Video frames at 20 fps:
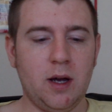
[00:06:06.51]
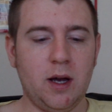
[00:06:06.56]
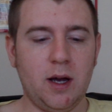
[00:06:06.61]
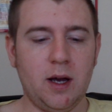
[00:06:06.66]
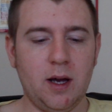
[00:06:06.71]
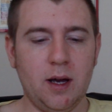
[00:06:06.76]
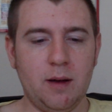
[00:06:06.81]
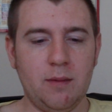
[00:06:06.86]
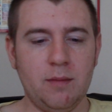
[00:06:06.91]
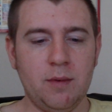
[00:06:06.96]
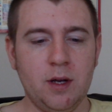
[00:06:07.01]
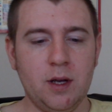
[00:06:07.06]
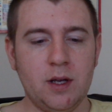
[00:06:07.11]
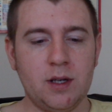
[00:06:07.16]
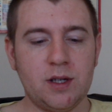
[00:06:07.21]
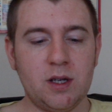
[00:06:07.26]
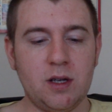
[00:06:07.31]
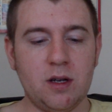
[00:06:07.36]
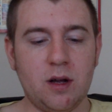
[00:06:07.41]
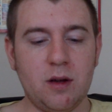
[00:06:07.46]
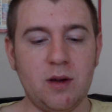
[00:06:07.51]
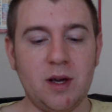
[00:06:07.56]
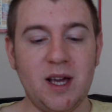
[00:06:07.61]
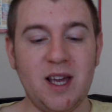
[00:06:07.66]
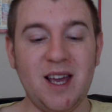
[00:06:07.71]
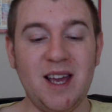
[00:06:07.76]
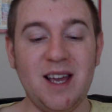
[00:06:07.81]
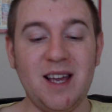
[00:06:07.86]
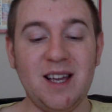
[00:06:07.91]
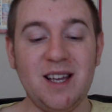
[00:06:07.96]
Um, so, you know,
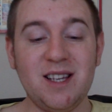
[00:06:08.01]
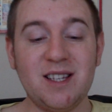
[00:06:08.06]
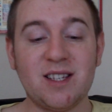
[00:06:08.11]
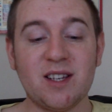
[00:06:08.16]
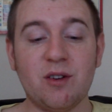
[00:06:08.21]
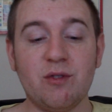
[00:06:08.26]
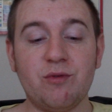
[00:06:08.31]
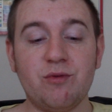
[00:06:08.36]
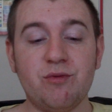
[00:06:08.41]
it is a